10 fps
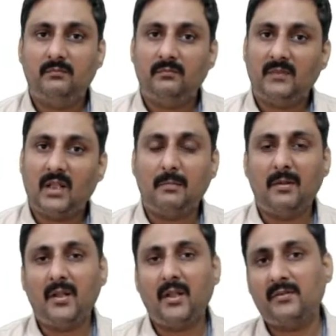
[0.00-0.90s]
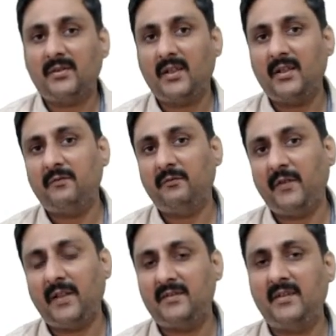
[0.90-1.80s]
carbon dioxide is
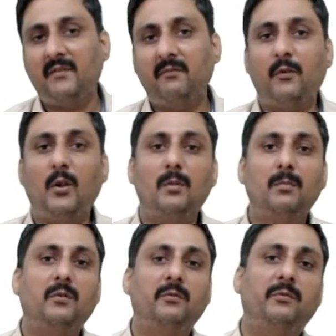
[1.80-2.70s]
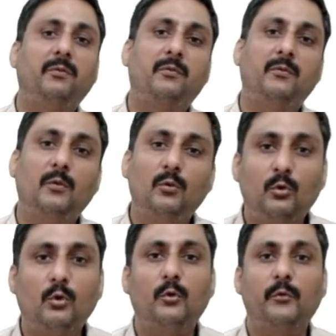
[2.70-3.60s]
fixed in form of
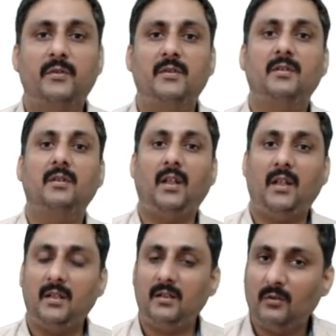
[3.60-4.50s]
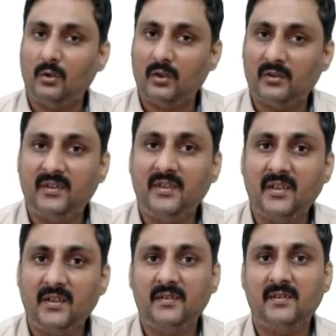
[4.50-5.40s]
glucose and
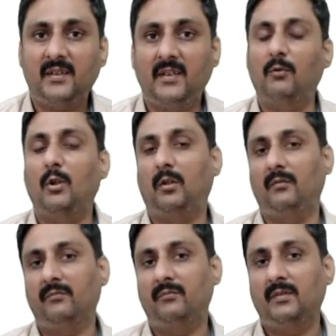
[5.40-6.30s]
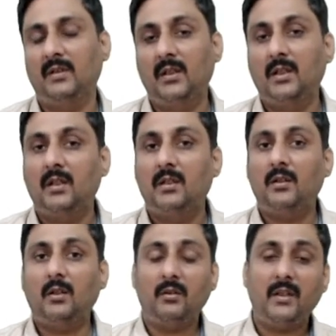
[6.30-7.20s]
oxygen is evolved.
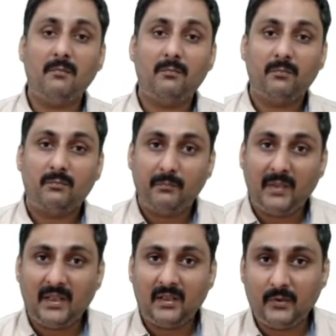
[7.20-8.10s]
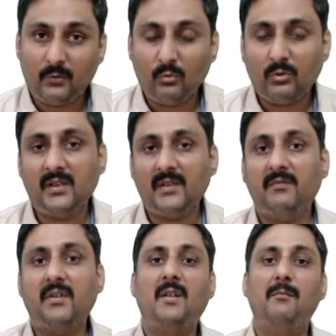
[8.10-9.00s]
Now there are mainly two things
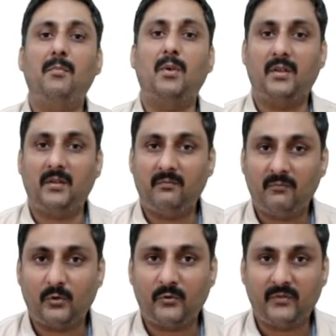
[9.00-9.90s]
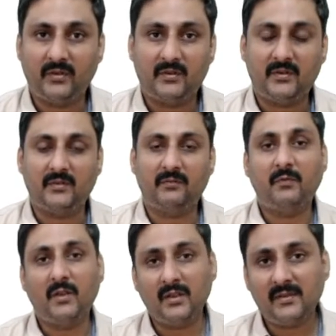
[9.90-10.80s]
which are important in photosynthesis.
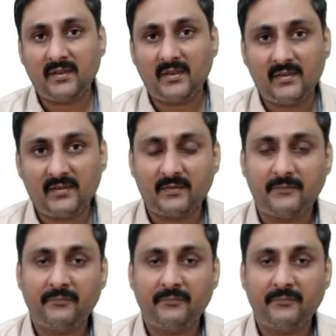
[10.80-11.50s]
First is